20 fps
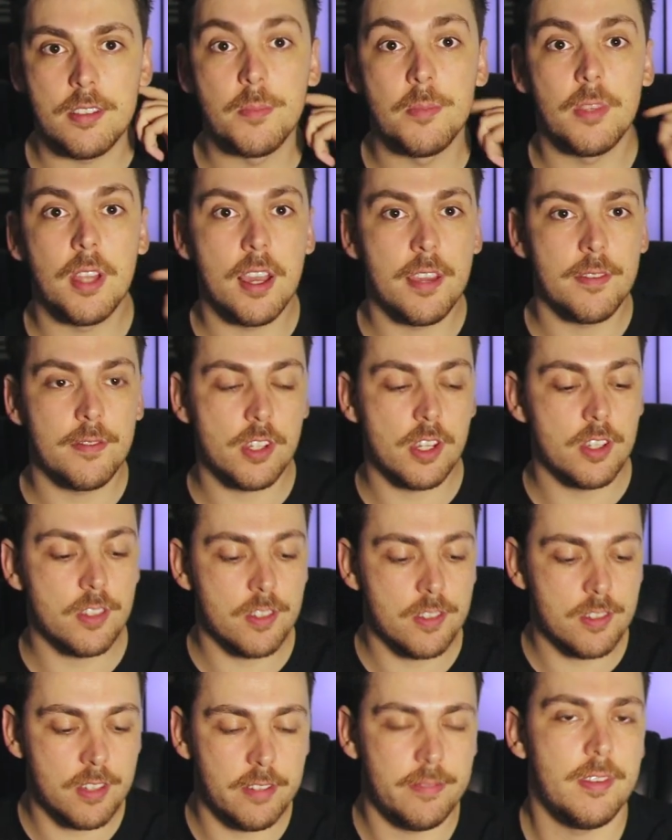some life
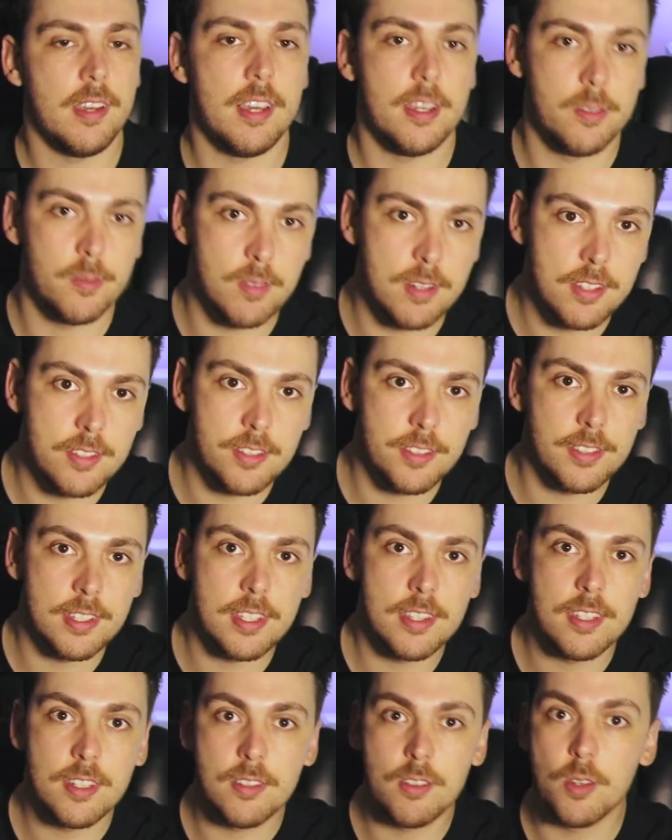changes I've had
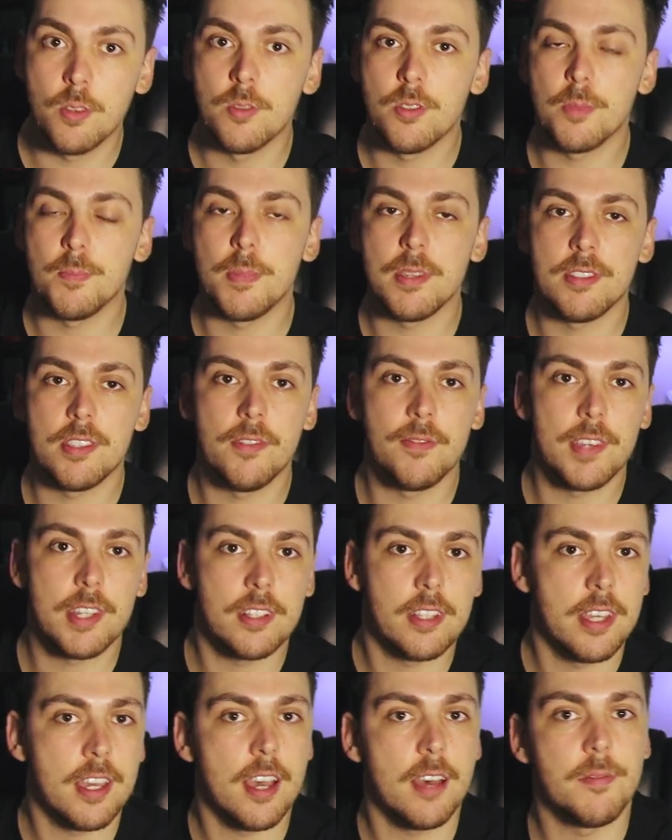recently that don't
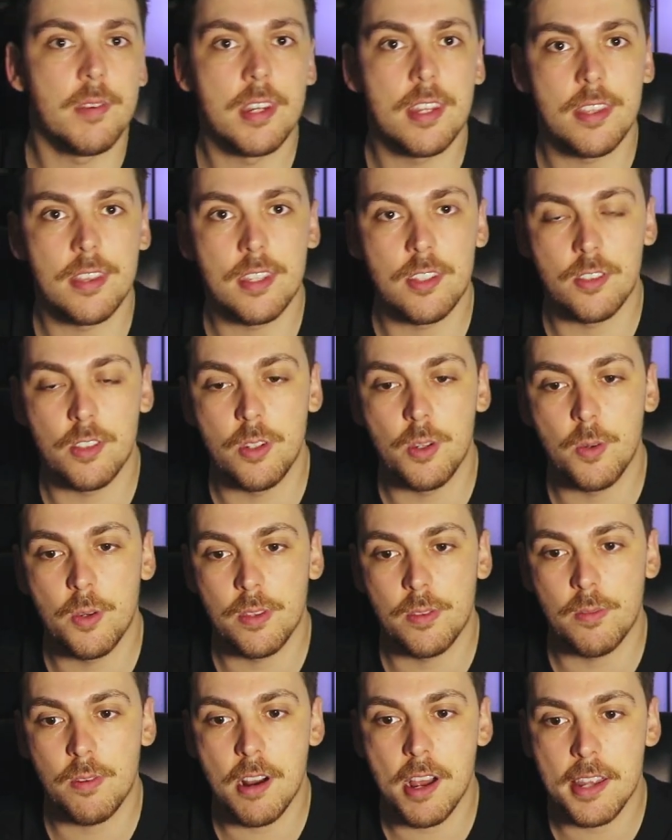specifically have anything to do
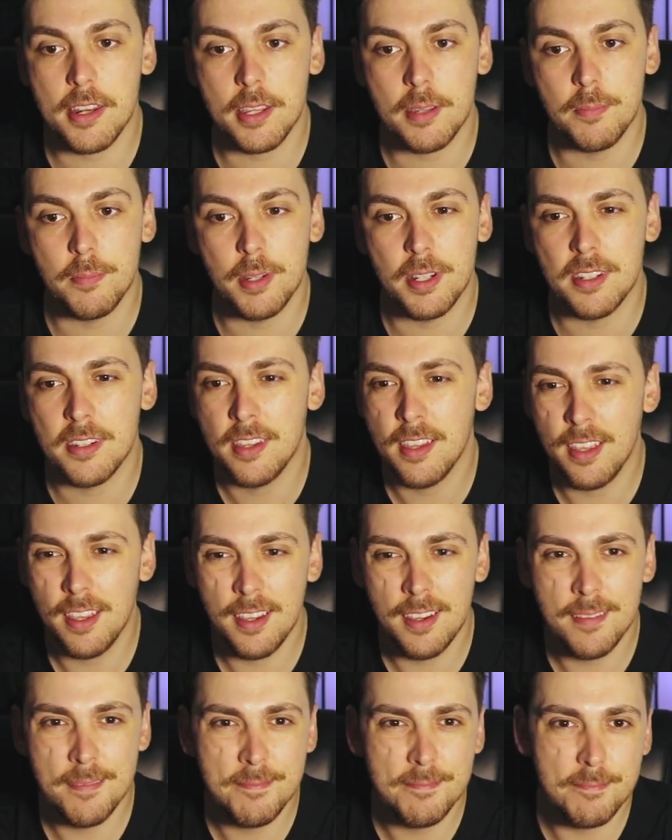with writing, but
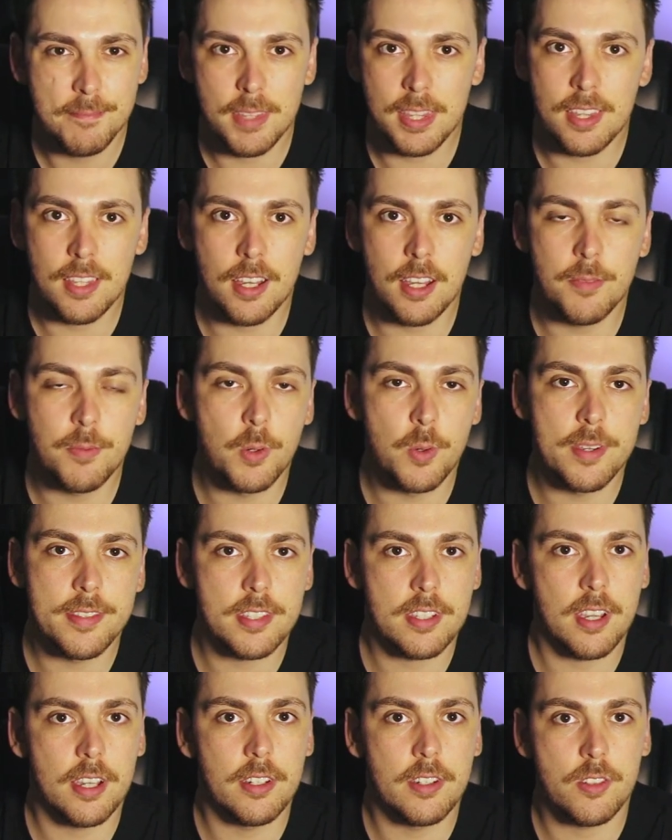I've
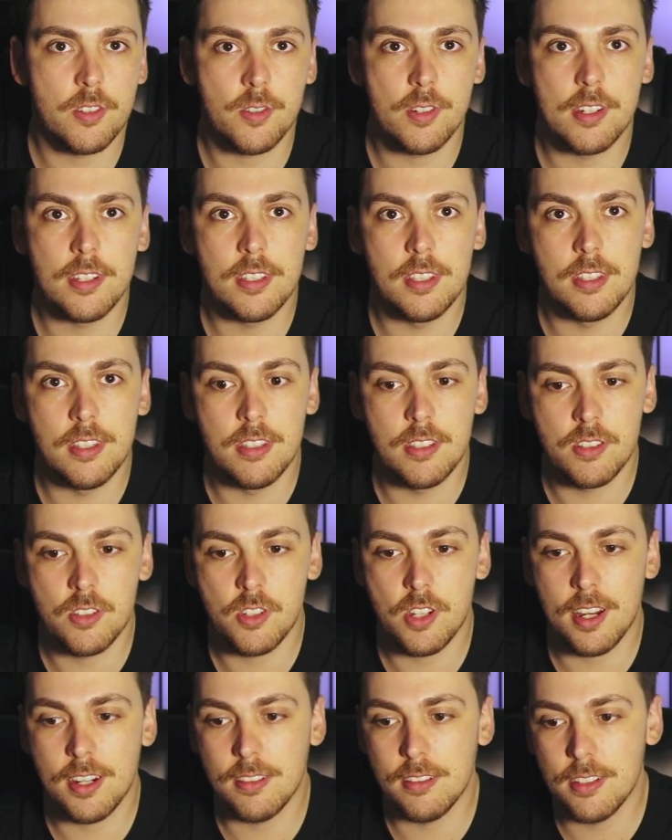always kind of treated this
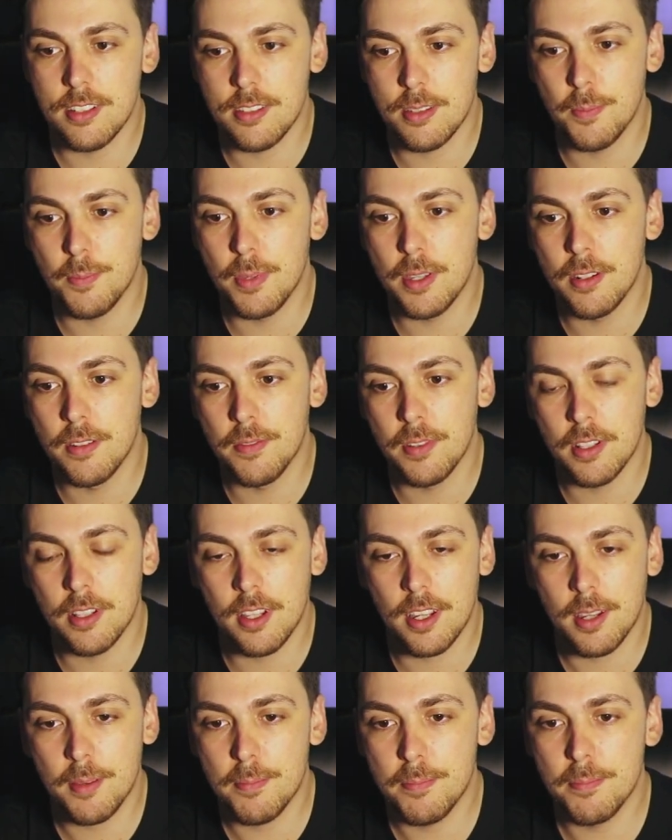channel as a bit of
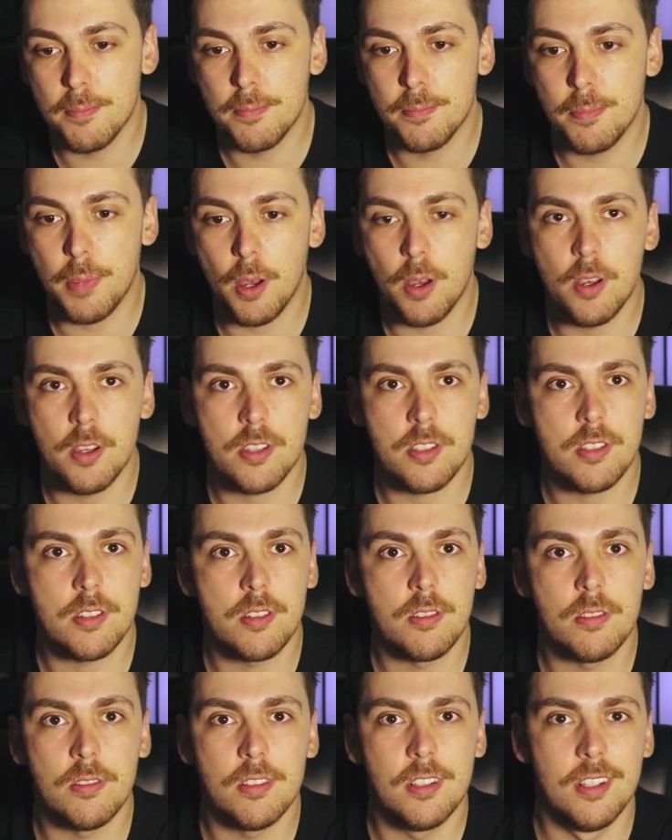a
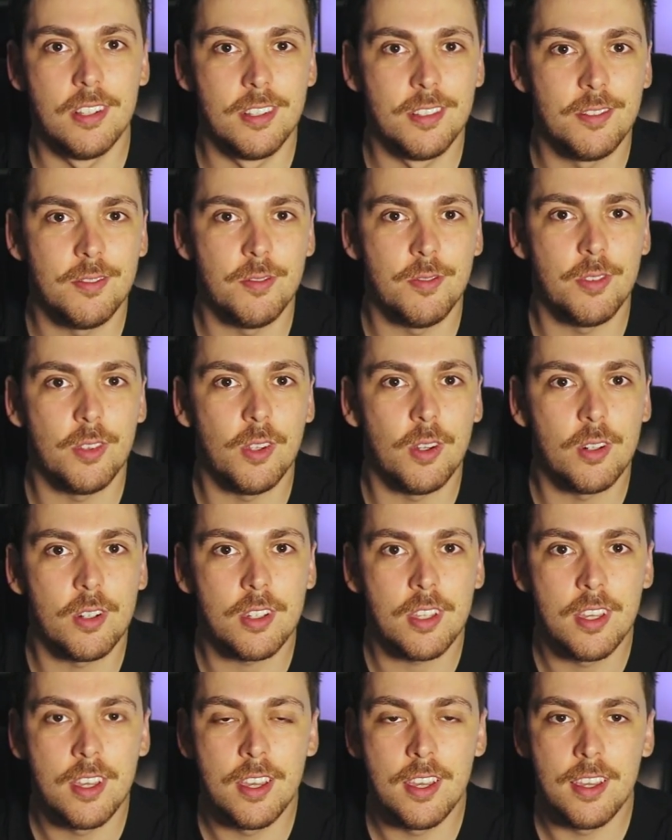personal
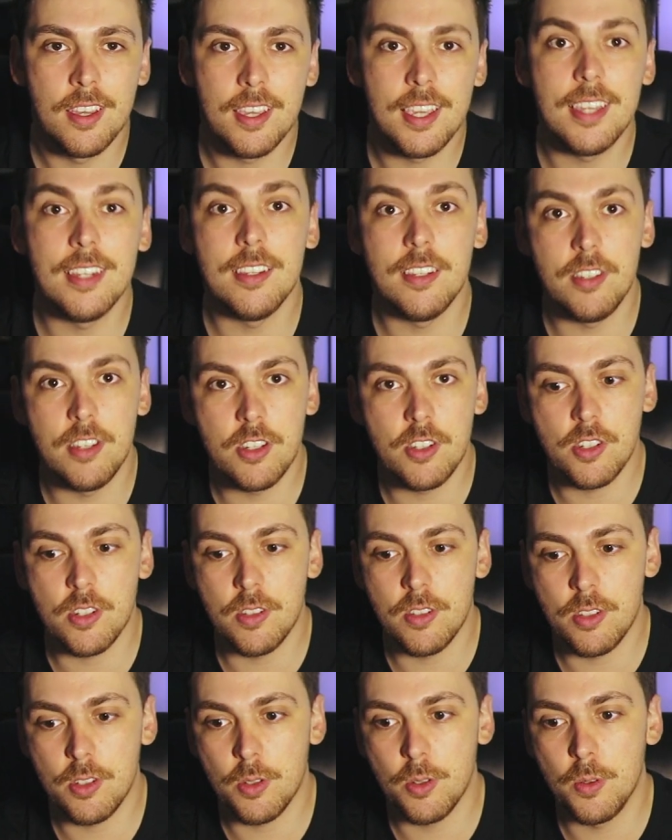vlog in
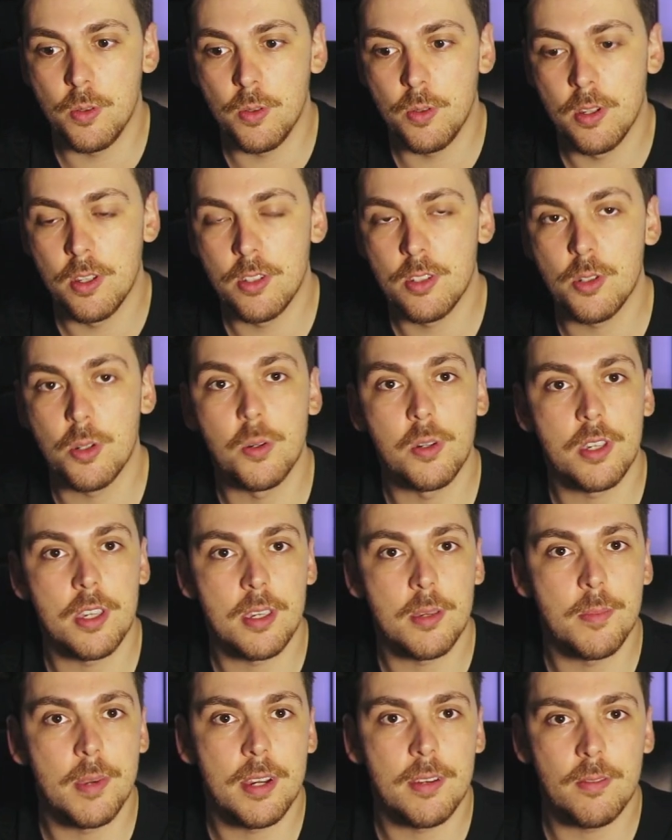addition to
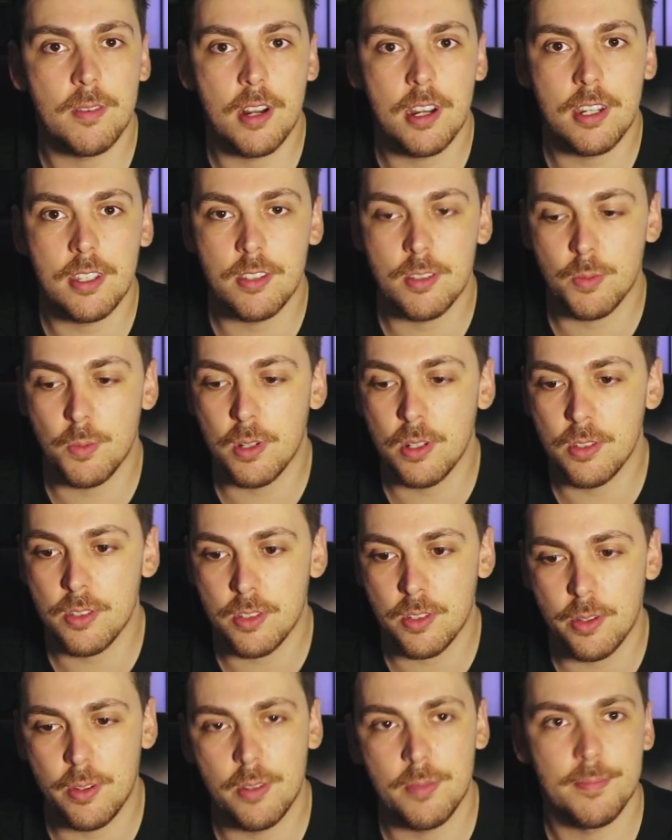talking about writing as well,
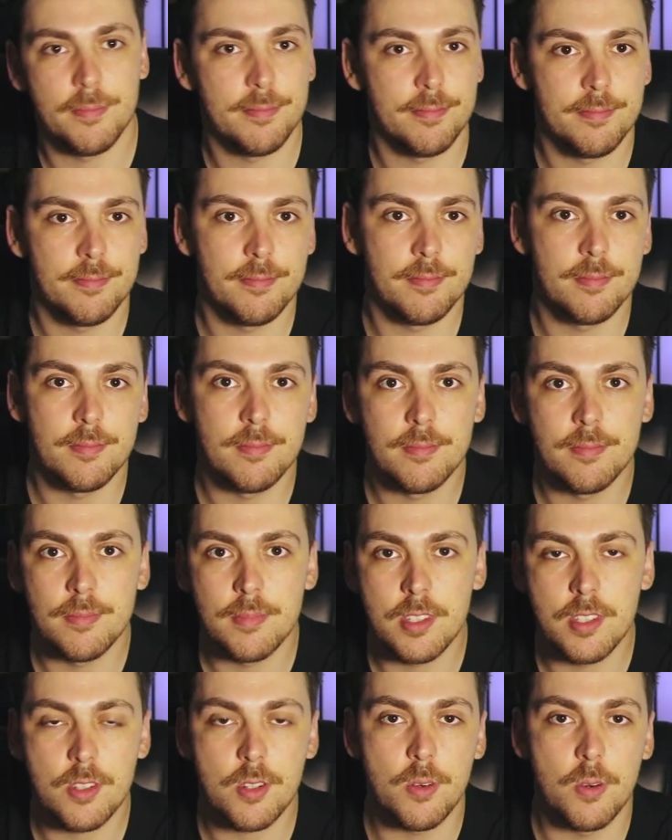so
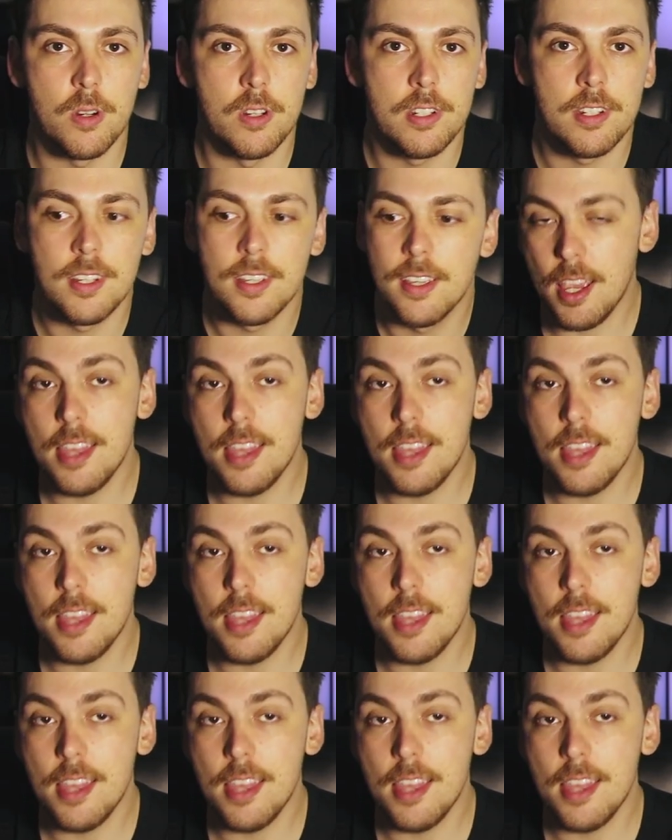screw it.